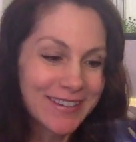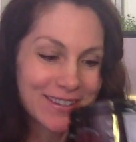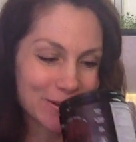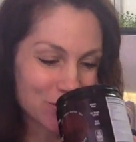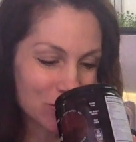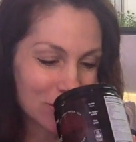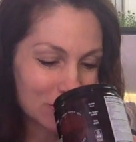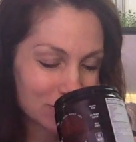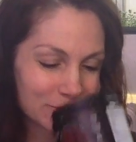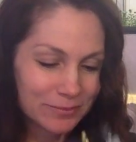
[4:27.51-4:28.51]
It's so strong.
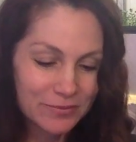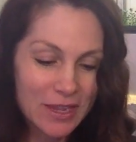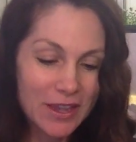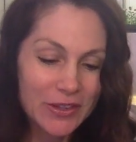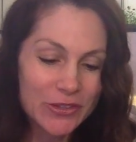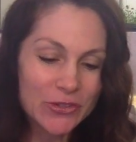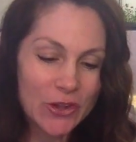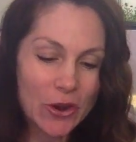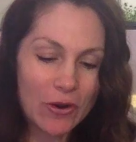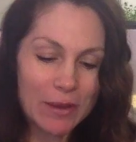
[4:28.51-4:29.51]

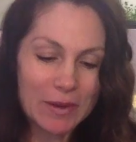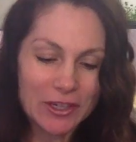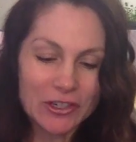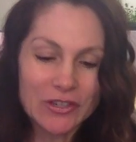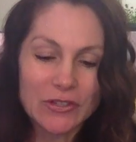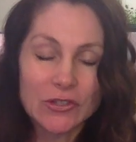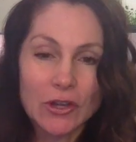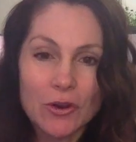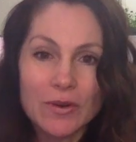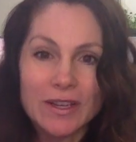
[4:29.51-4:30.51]
So I'm actually
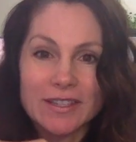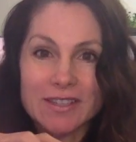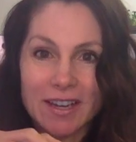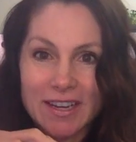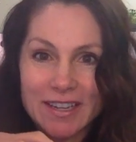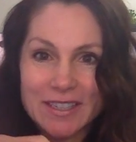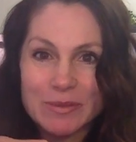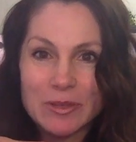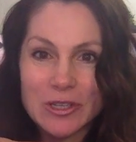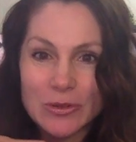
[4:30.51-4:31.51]
so excited
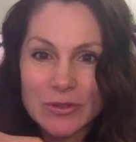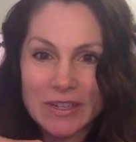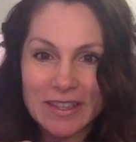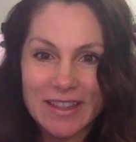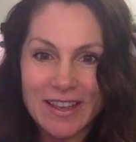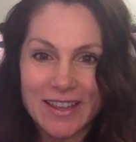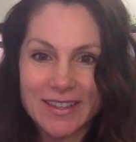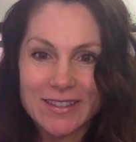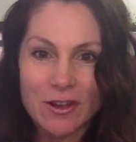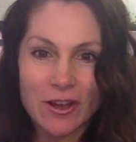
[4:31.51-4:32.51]
to be using
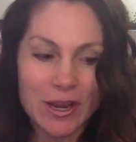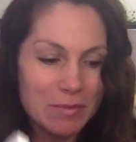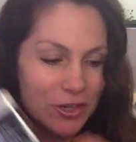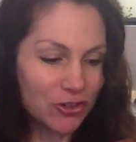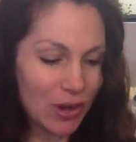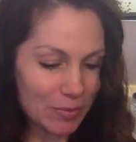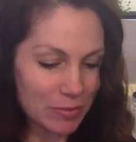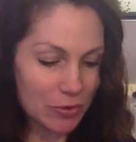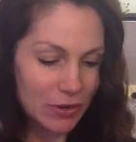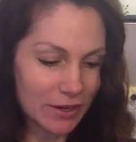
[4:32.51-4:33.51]
this on my trip.
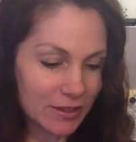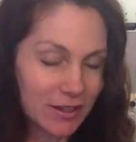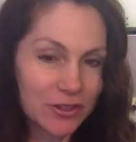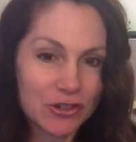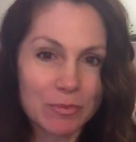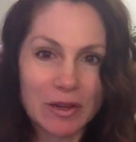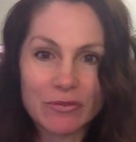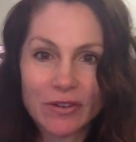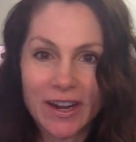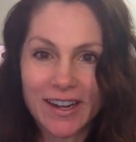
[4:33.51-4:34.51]
I'm going on a little trip on
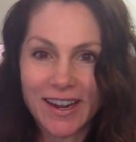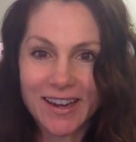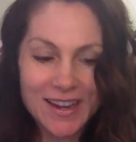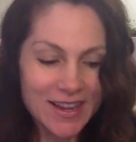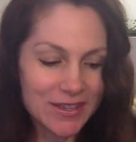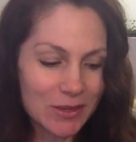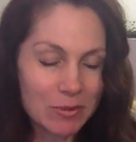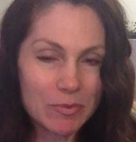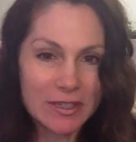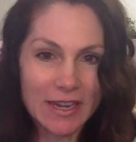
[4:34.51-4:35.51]
Friday. So I'm
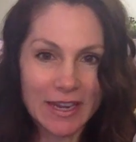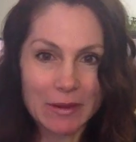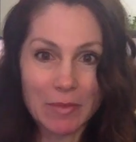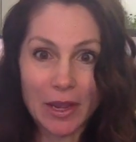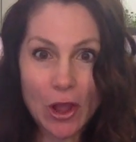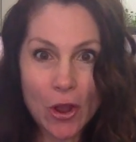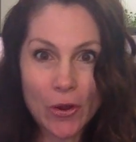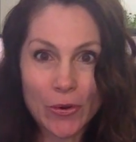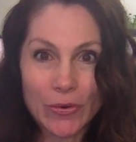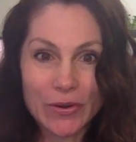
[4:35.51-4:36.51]
going to be taking my
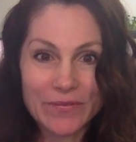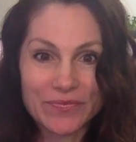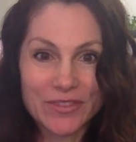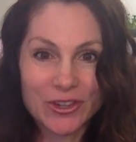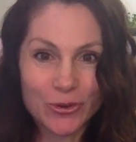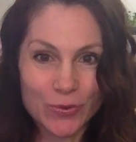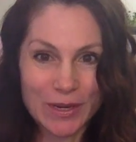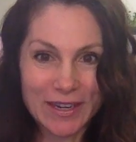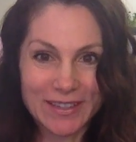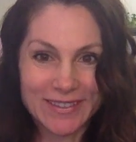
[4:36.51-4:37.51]
own
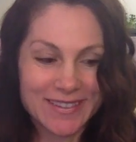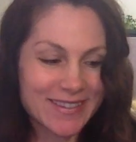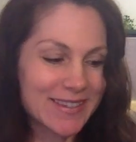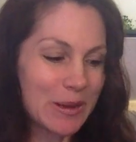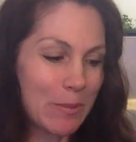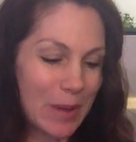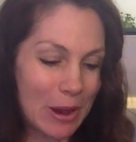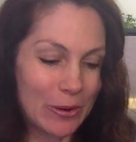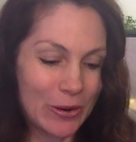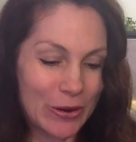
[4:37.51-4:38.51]
greens
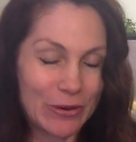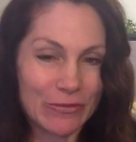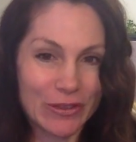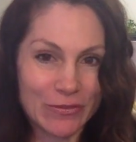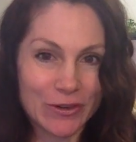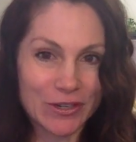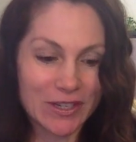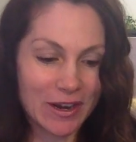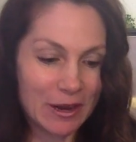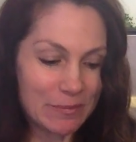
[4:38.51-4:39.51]
powder for the first
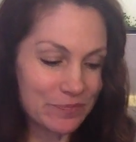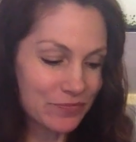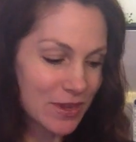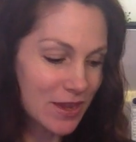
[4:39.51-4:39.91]
time.